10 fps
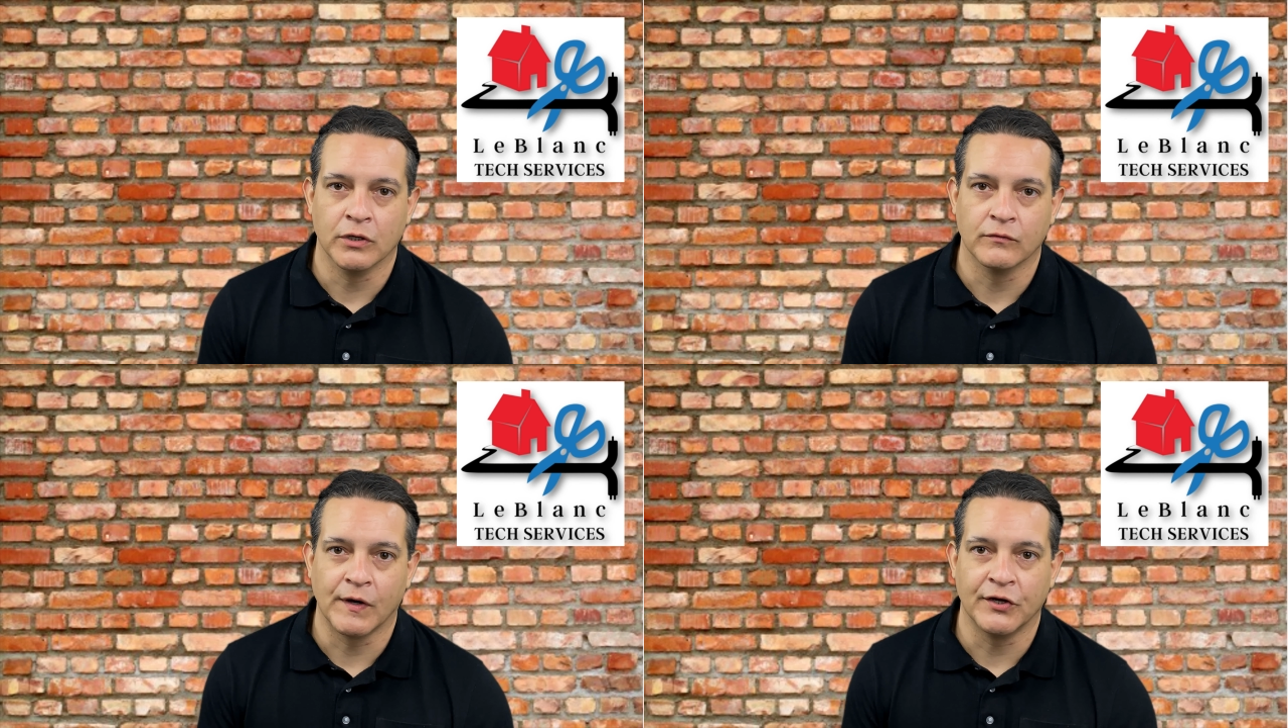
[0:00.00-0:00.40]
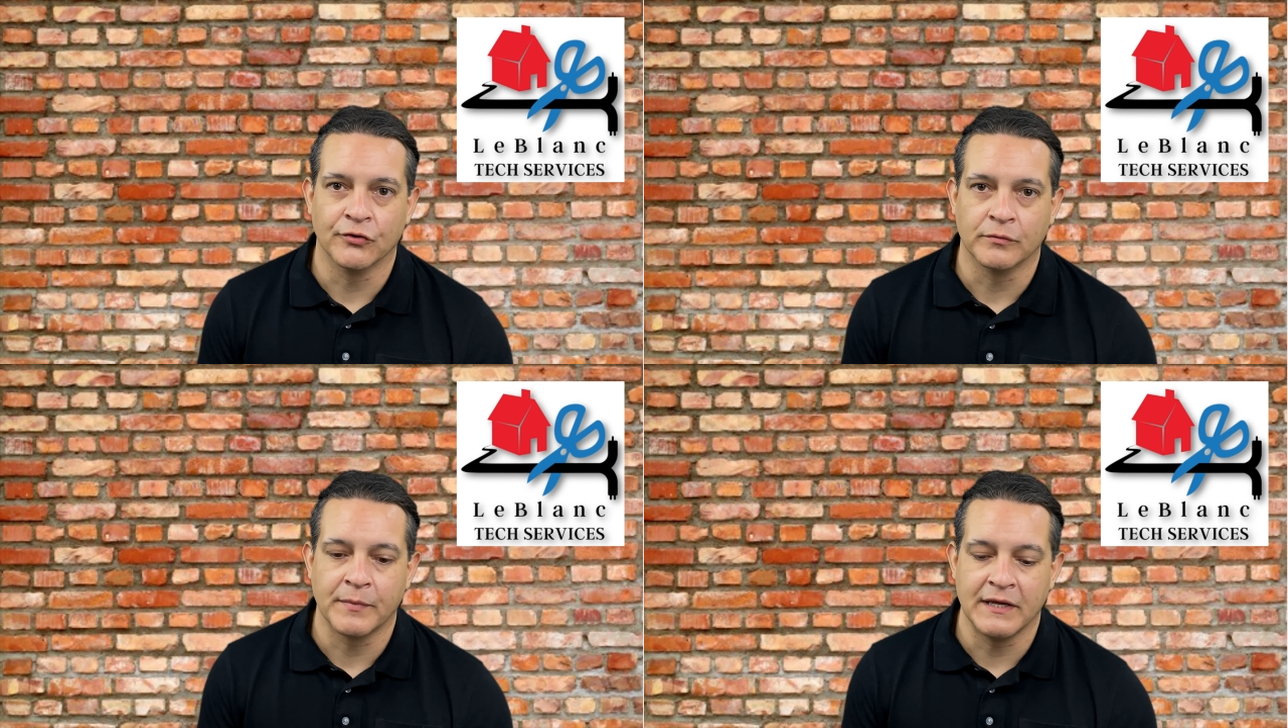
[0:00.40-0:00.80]

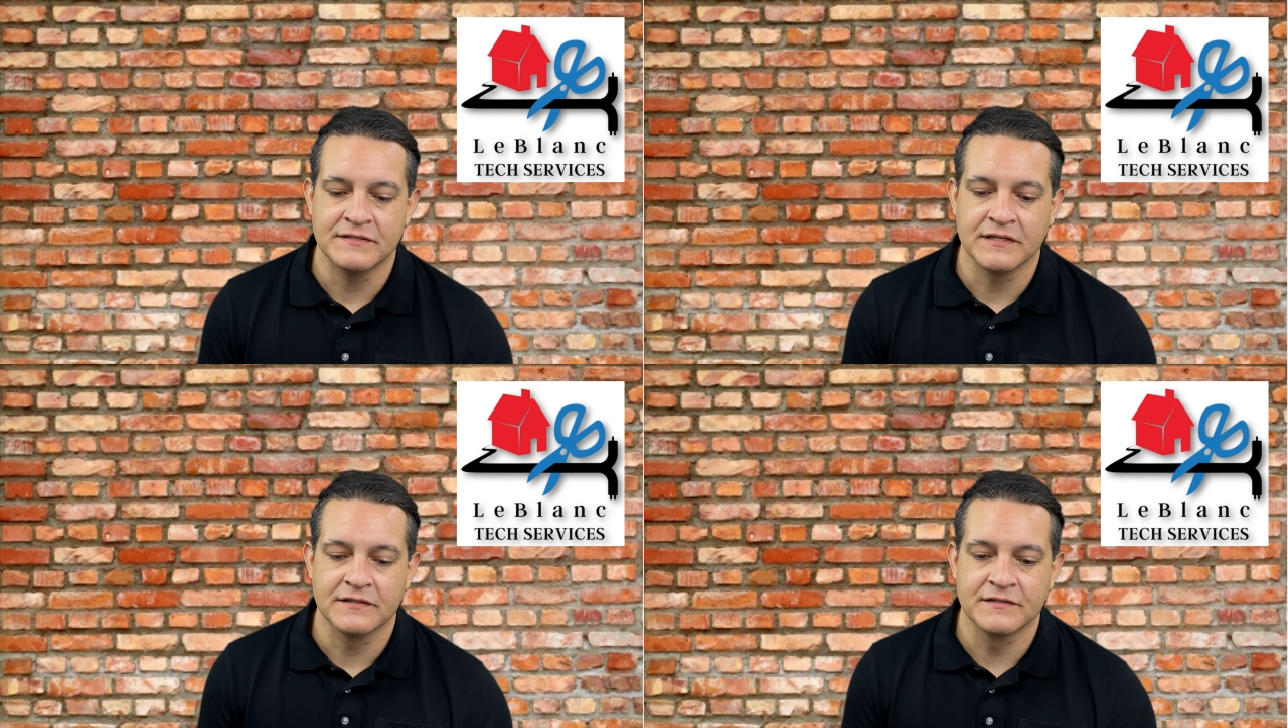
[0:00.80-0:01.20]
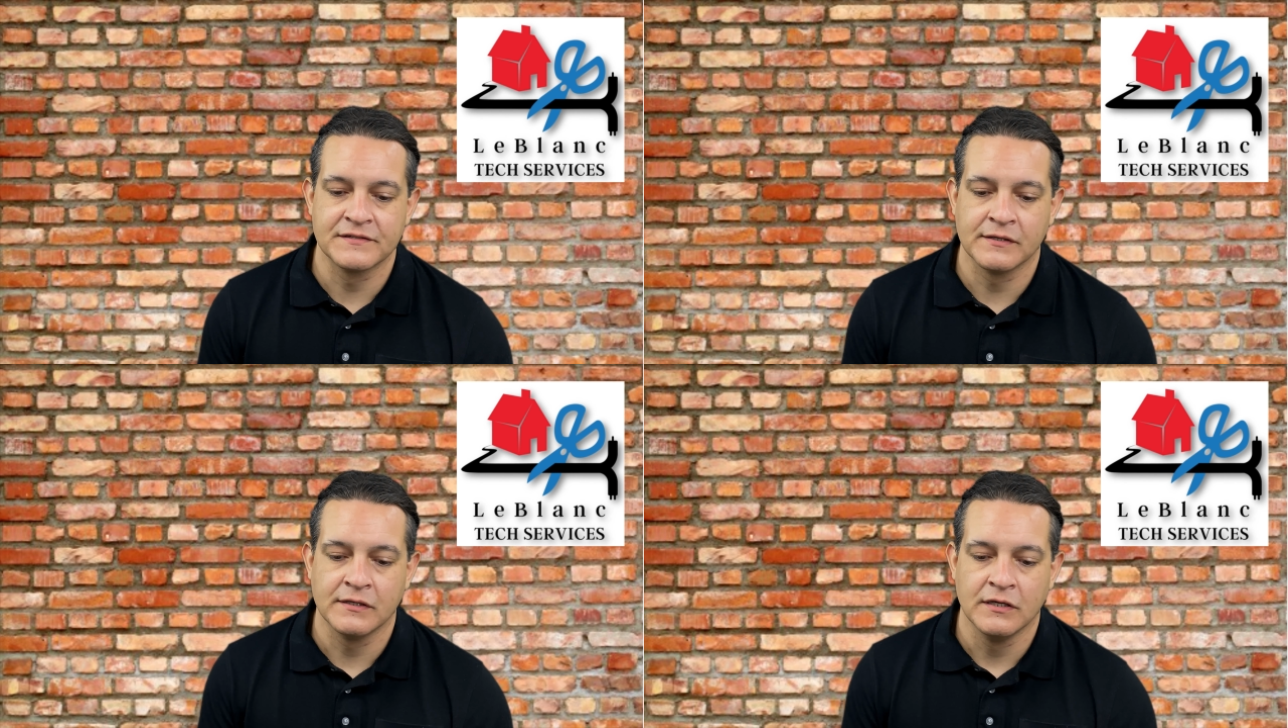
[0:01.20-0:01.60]
regular basis.
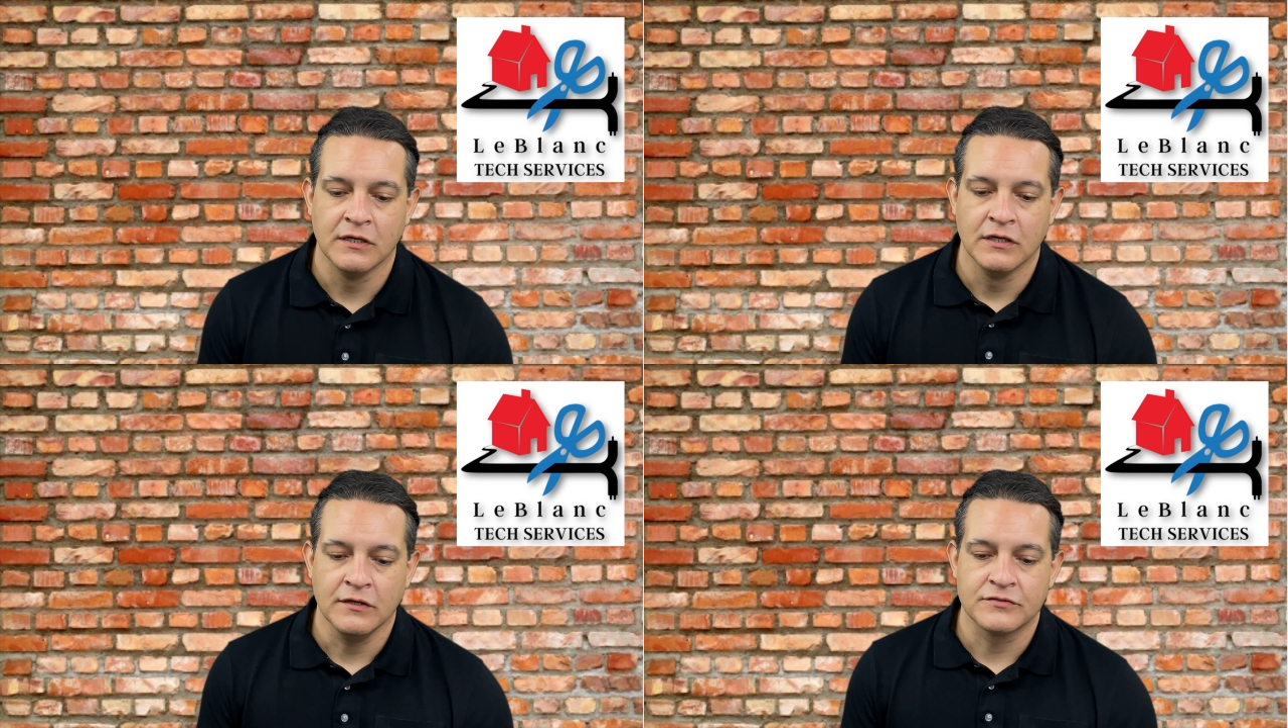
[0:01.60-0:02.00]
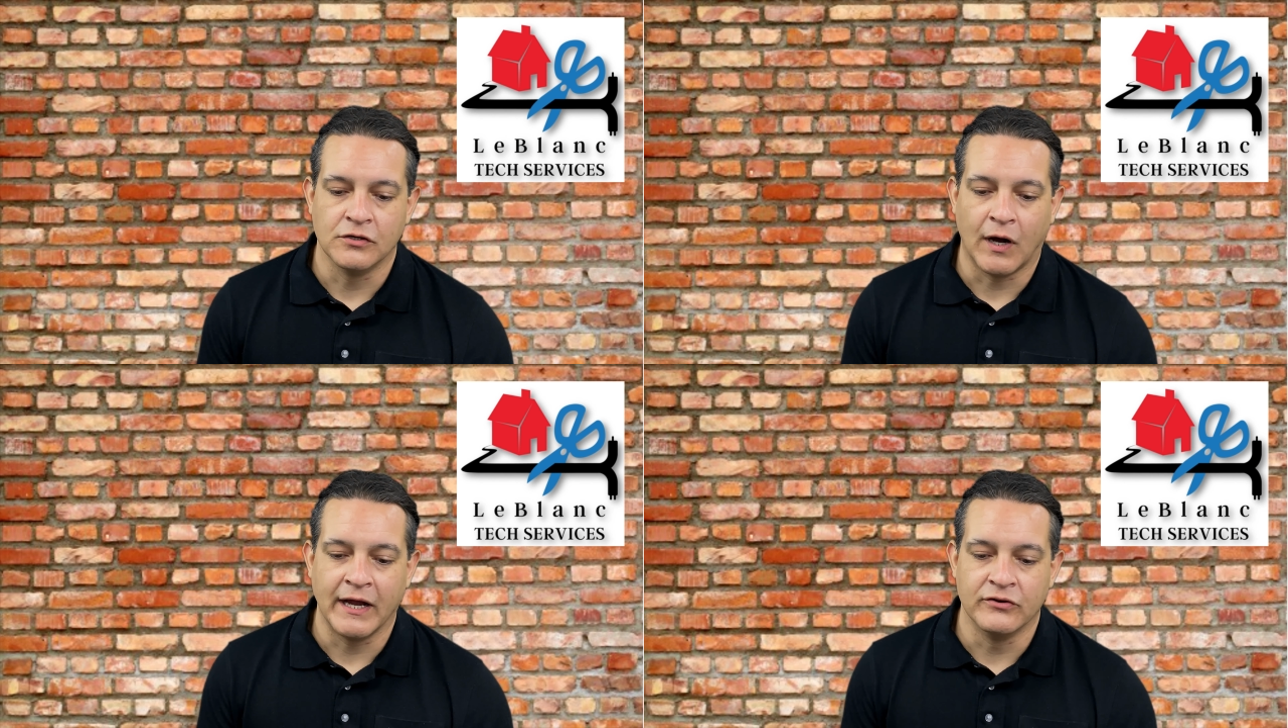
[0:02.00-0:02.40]
So
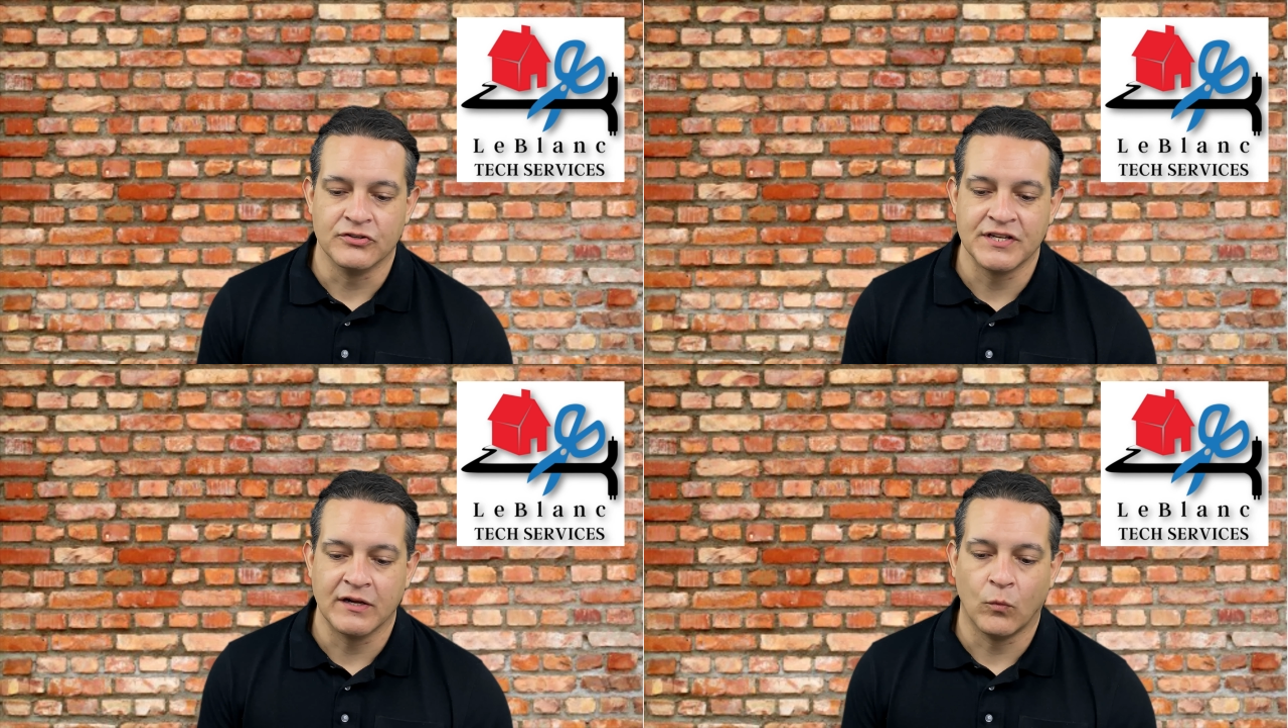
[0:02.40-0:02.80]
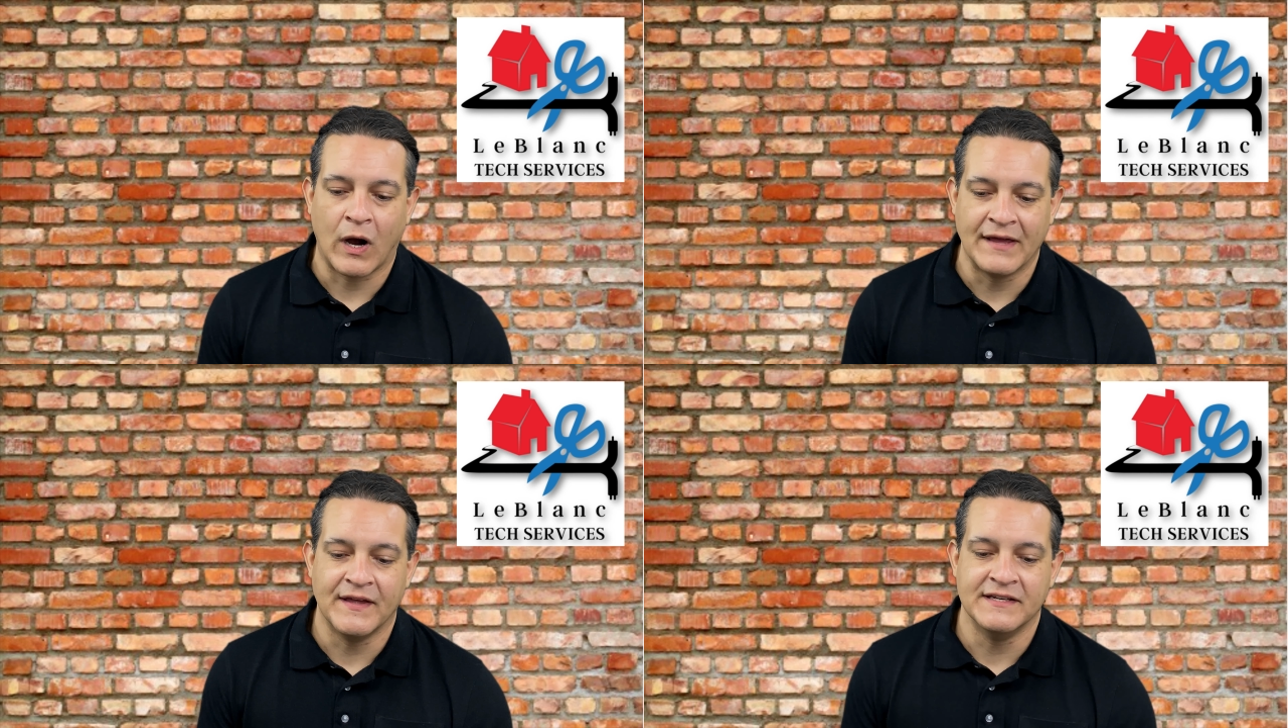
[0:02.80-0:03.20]
I understand
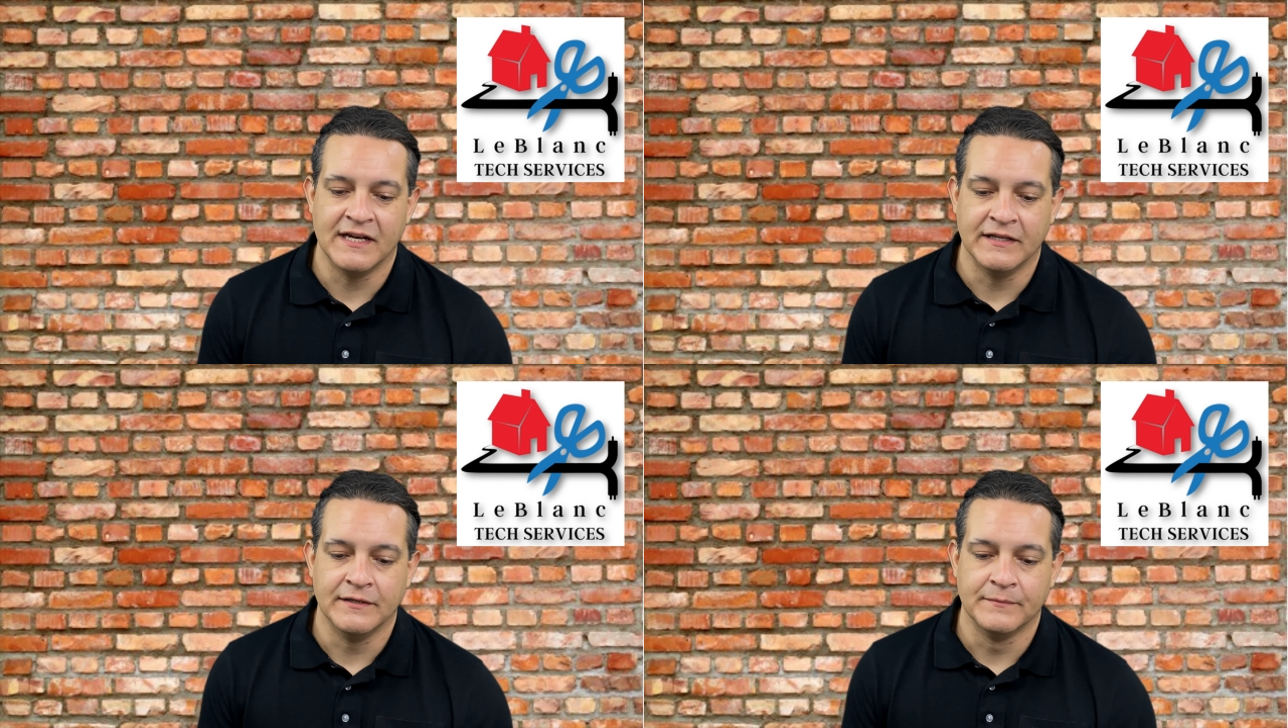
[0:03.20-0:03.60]
why they did it.